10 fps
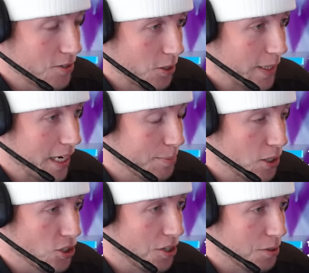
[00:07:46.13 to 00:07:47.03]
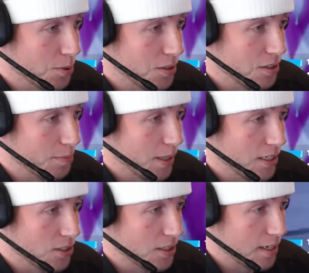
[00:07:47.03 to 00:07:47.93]
like we got a bunch of other pussies playing
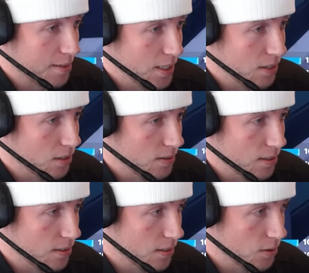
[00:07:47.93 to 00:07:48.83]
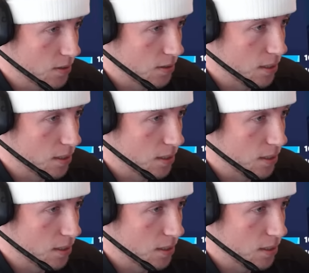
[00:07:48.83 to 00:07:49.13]
just like me, dude. Seriously, what's going